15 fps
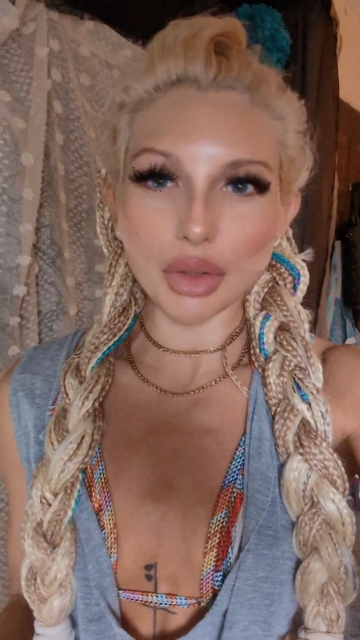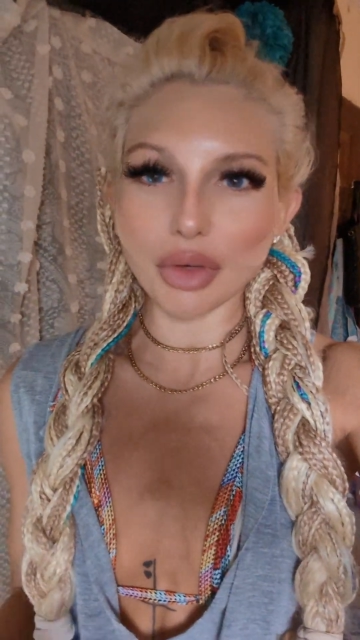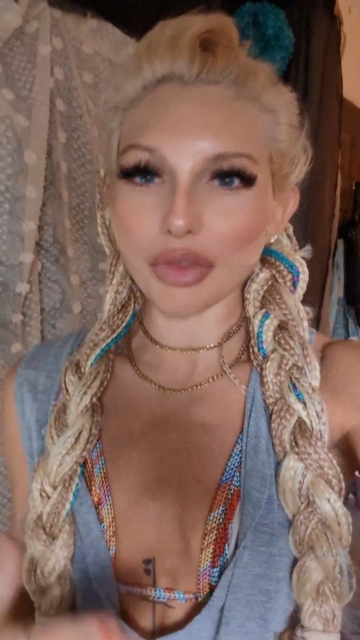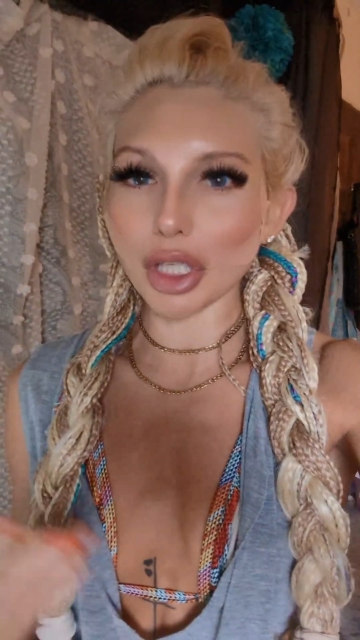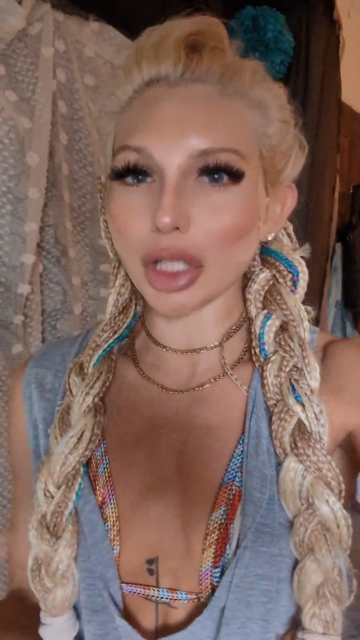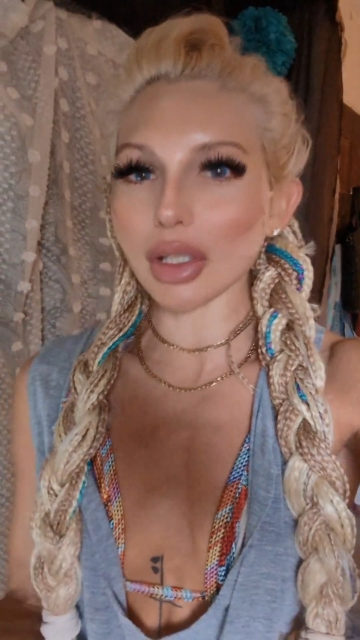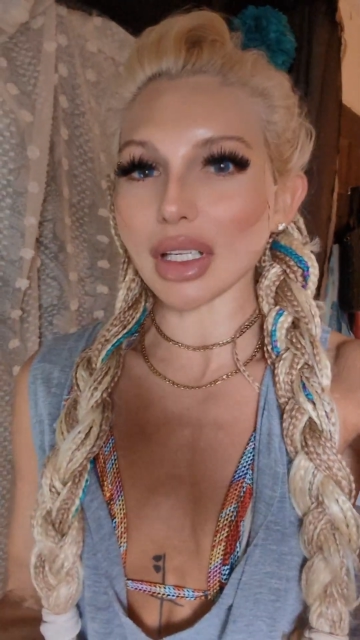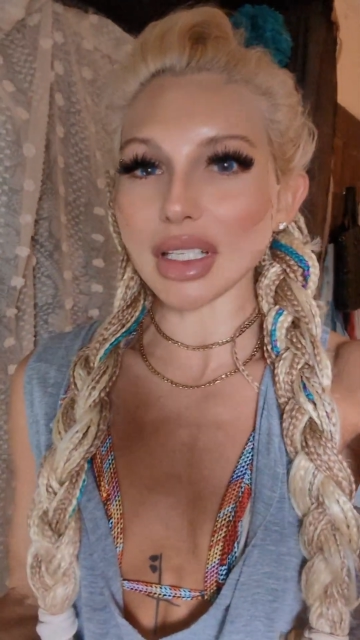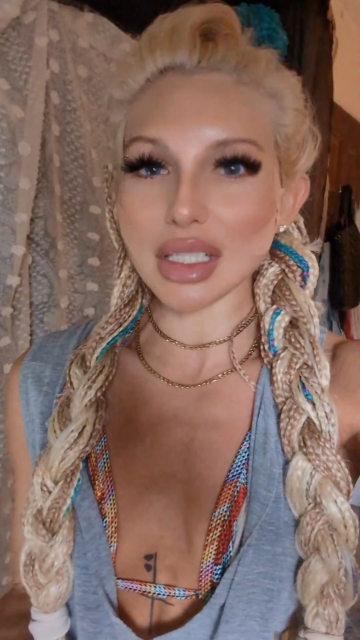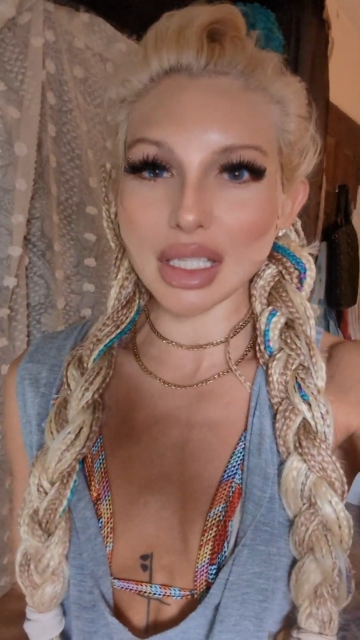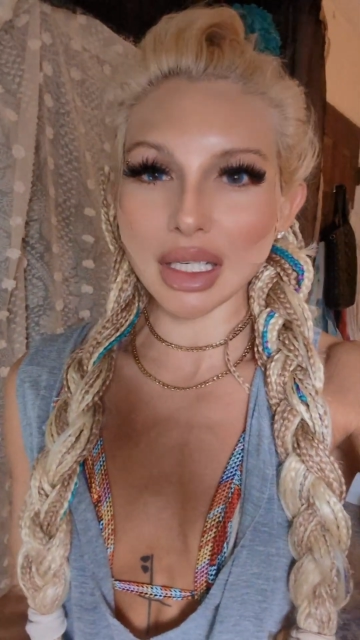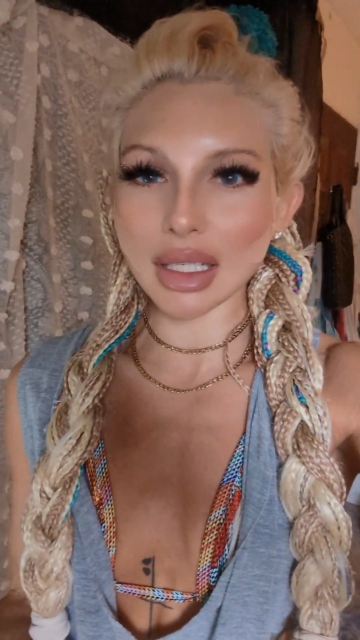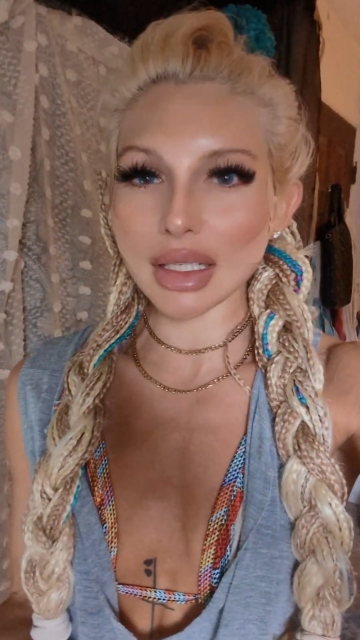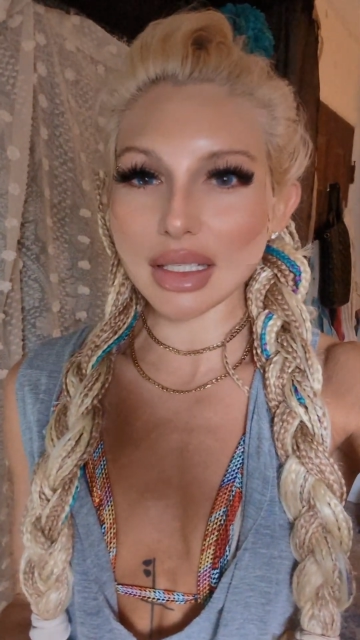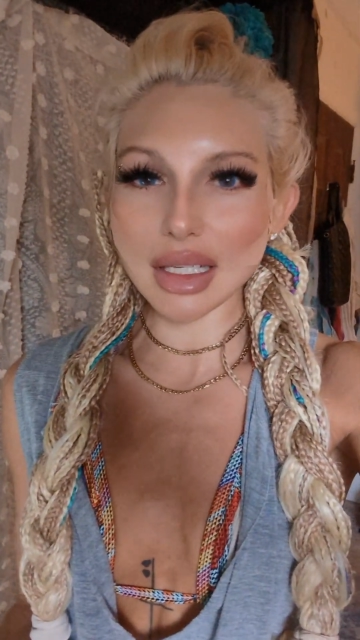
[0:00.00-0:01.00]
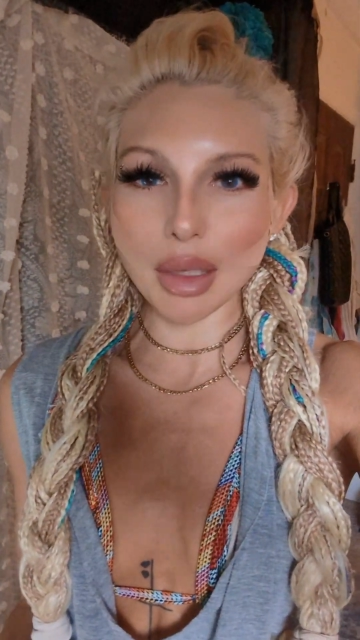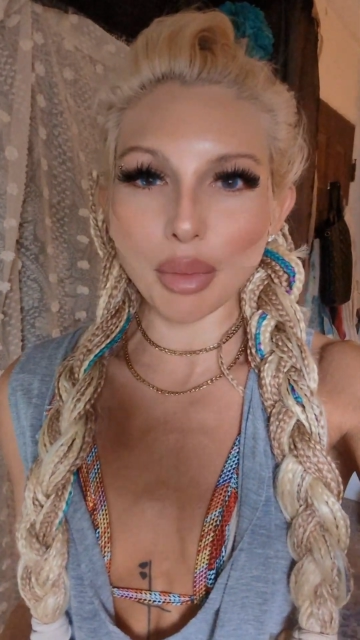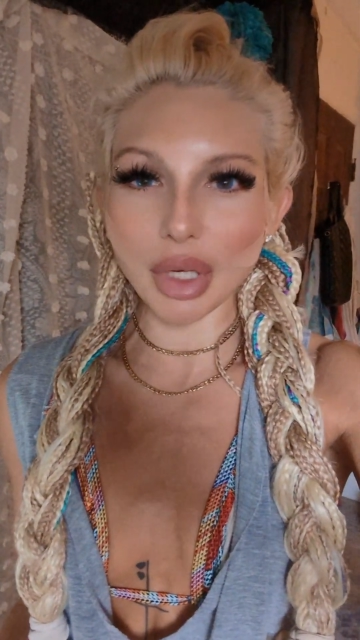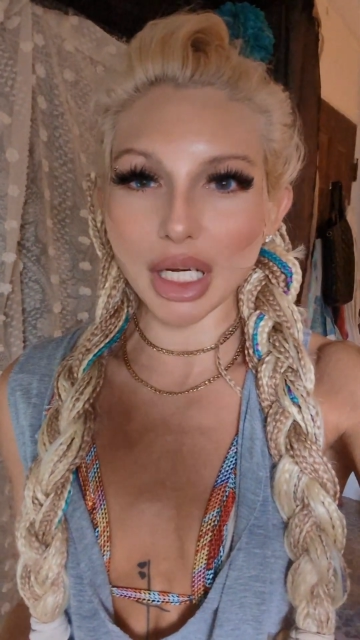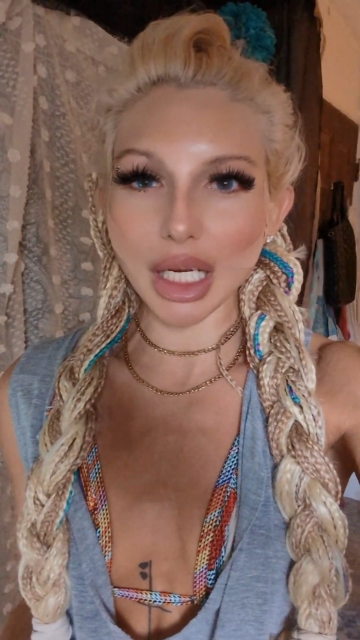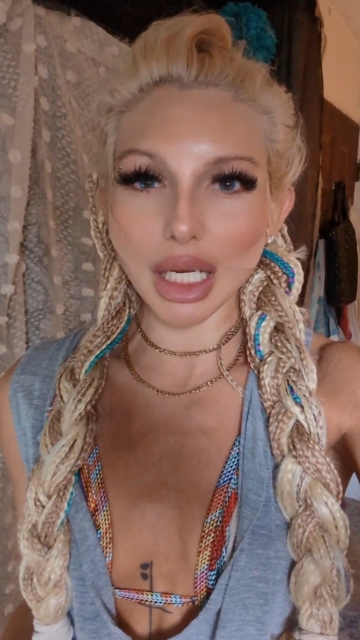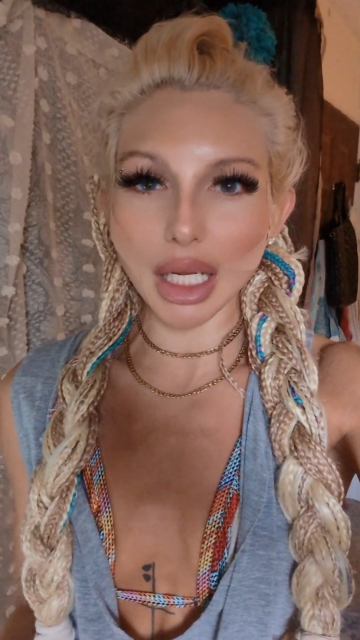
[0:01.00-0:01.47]
So if you're listening to
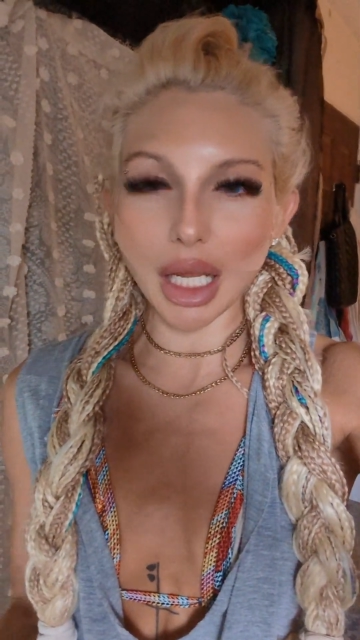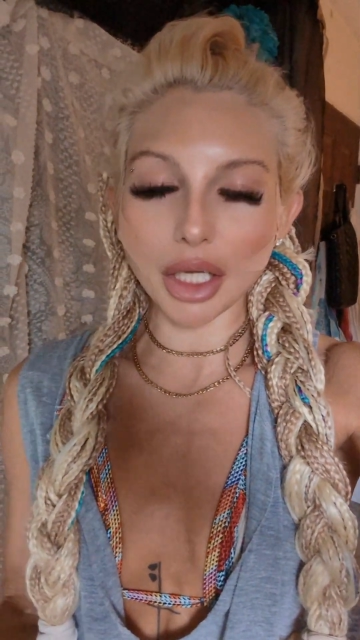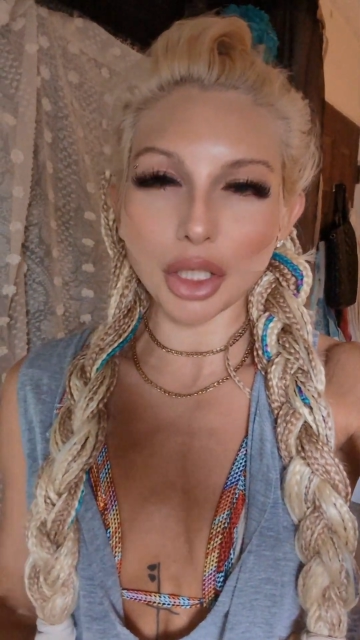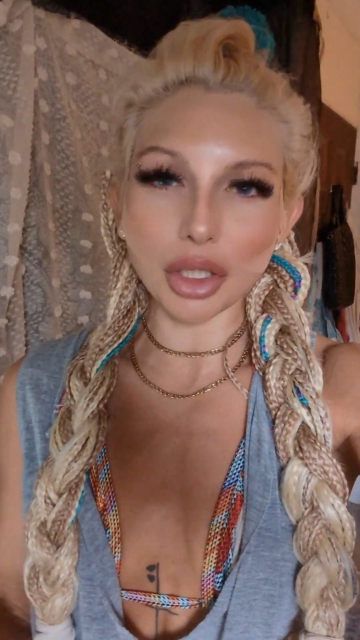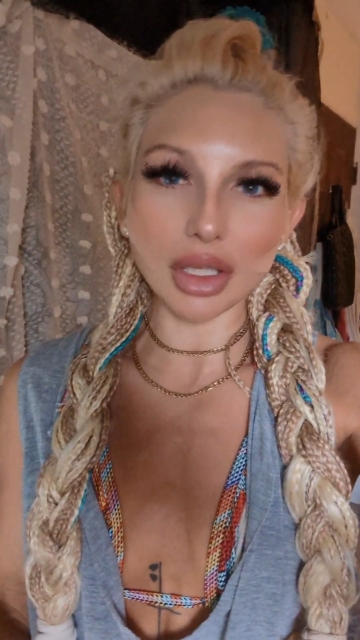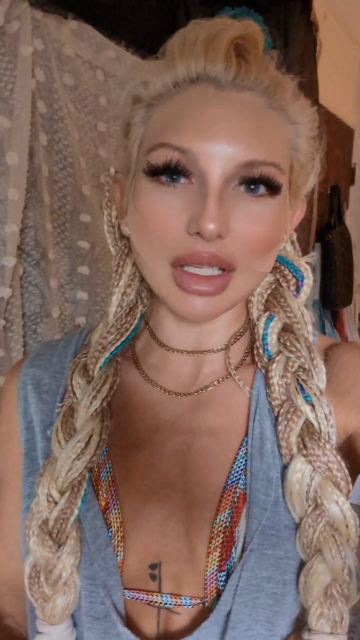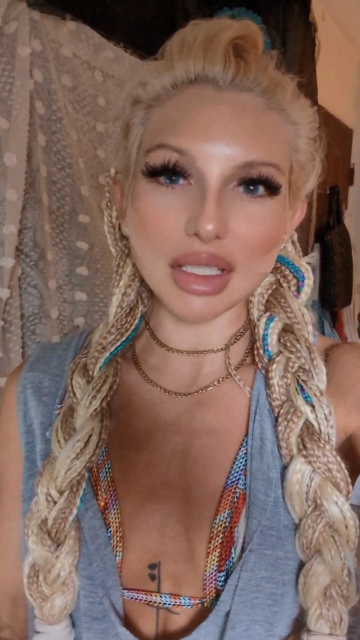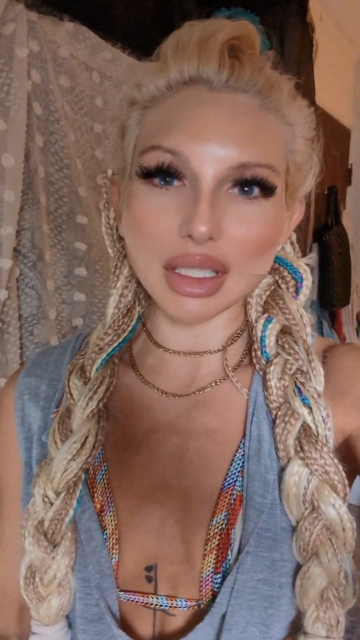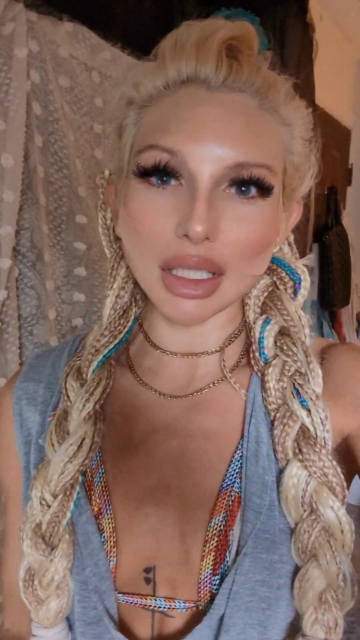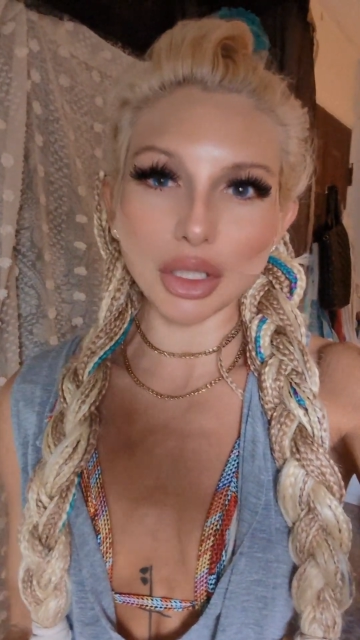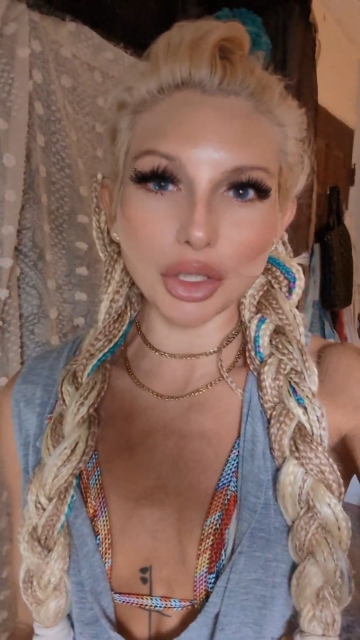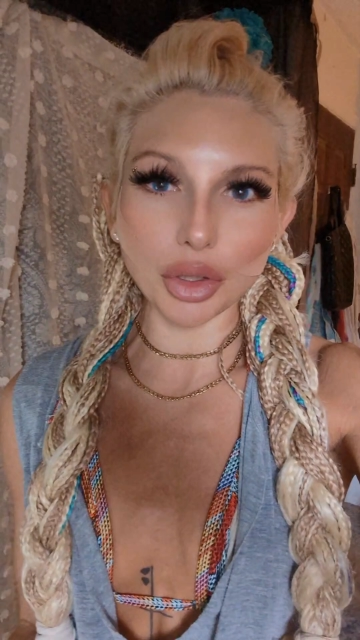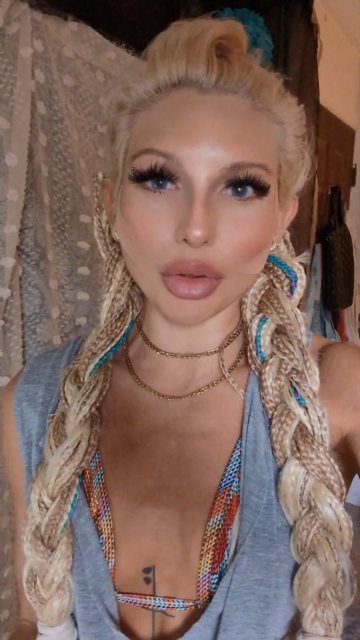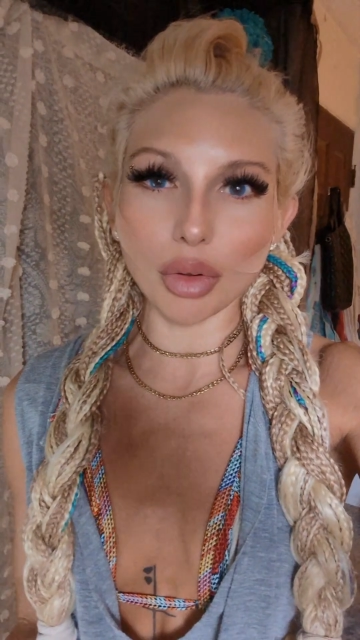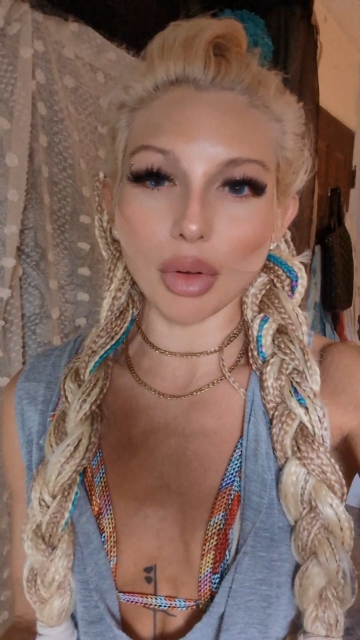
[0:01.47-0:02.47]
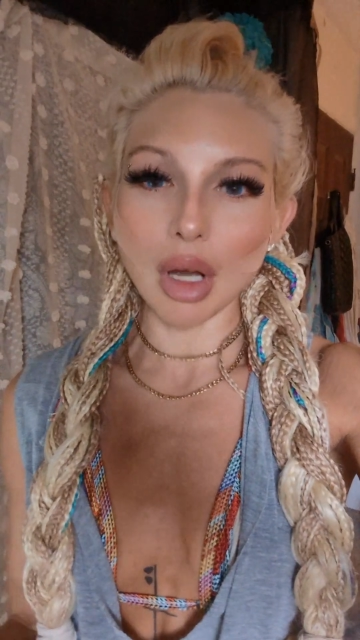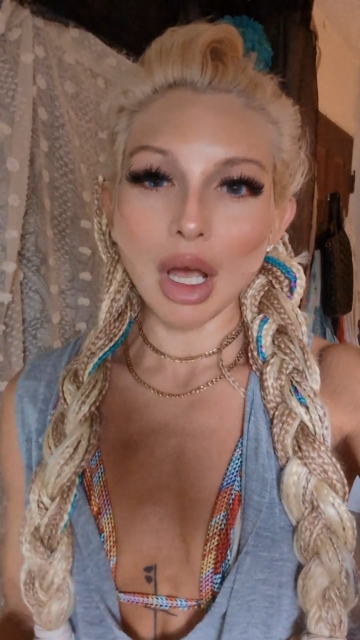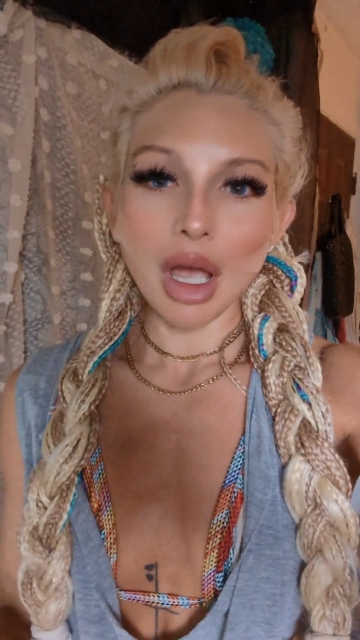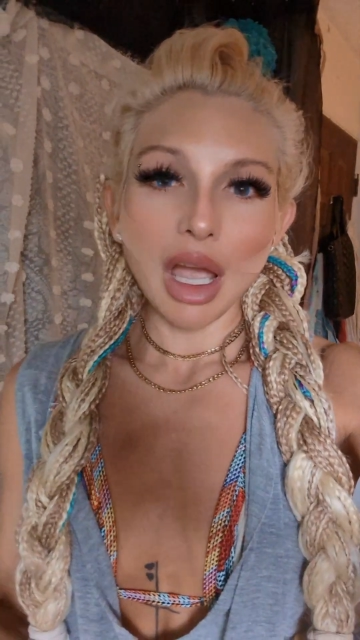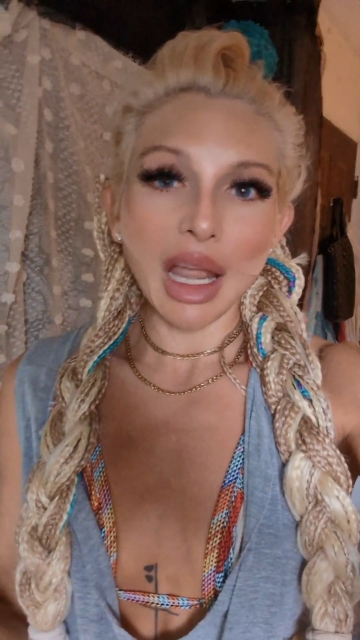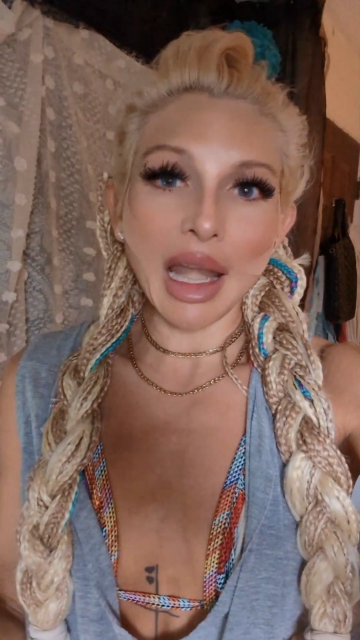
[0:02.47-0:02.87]
somebody and you're listening to